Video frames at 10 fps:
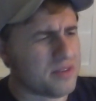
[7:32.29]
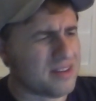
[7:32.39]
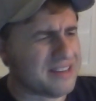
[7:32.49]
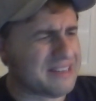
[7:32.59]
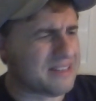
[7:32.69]

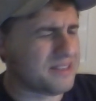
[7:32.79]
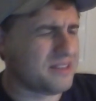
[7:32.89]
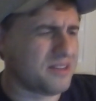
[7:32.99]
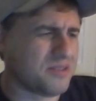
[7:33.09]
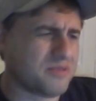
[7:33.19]

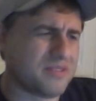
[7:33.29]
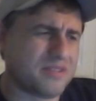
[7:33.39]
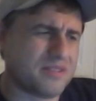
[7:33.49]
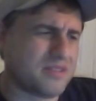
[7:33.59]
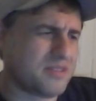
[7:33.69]
You know,
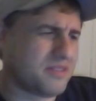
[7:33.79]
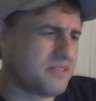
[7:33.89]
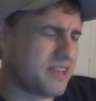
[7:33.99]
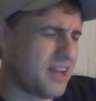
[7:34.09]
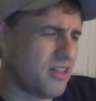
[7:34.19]

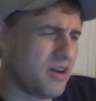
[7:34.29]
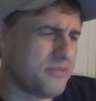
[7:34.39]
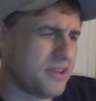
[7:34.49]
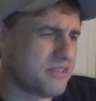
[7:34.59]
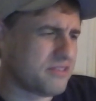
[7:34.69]
Seattle
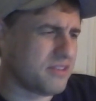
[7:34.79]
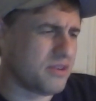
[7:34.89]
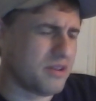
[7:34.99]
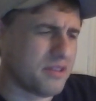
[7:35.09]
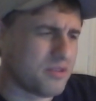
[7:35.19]
offense, you
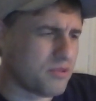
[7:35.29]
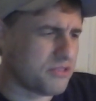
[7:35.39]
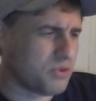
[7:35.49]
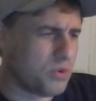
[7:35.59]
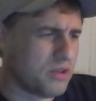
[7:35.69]
know, other than
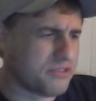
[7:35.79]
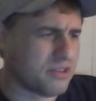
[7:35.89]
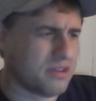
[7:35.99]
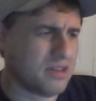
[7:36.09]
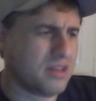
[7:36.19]
Russell
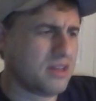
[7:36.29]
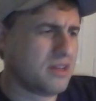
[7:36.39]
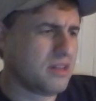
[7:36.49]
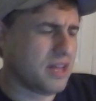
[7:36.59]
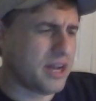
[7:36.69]
Wilson,
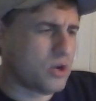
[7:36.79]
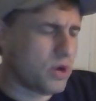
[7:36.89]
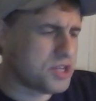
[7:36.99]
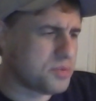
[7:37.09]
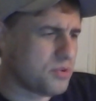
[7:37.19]
a lot of
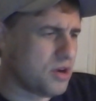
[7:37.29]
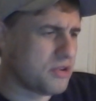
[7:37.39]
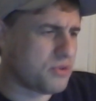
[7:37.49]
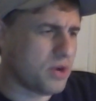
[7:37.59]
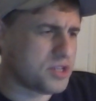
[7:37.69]
question
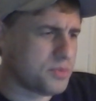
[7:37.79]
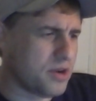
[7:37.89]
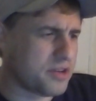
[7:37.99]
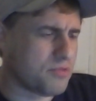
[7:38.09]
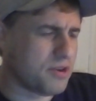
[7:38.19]
marks. Question
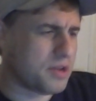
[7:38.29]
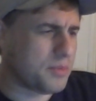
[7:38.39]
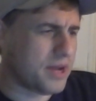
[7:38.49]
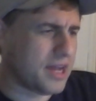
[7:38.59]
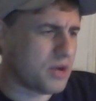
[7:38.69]
mark at running
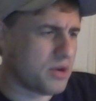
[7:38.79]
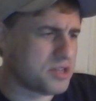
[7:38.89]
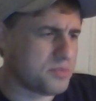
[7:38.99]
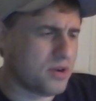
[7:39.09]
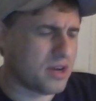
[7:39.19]
back,
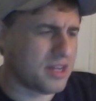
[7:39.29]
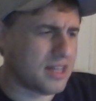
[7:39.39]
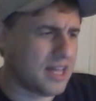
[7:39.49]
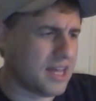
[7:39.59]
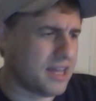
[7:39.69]
question mark on the
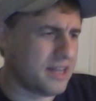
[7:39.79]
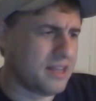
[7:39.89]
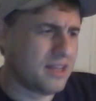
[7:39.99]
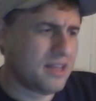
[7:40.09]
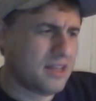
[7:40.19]

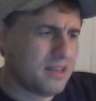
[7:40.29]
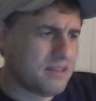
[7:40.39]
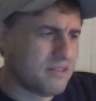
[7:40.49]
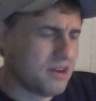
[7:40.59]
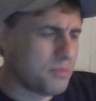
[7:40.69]
line.
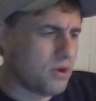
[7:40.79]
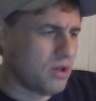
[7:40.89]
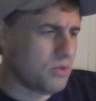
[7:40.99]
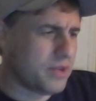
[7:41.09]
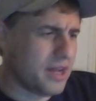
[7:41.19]
So Doug
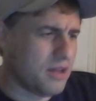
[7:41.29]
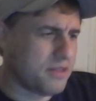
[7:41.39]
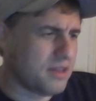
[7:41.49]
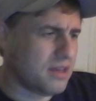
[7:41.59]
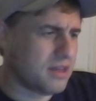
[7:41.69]
Baldwin
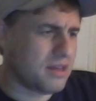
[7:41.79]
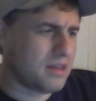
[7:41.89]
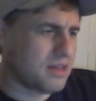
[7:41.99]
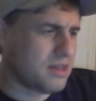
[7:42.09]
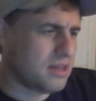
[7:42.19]

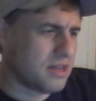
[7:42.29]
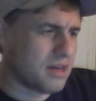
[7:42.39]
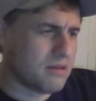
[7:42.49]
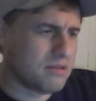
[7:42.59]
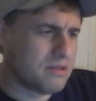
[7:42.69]
healthy, you
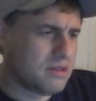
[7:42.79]
know.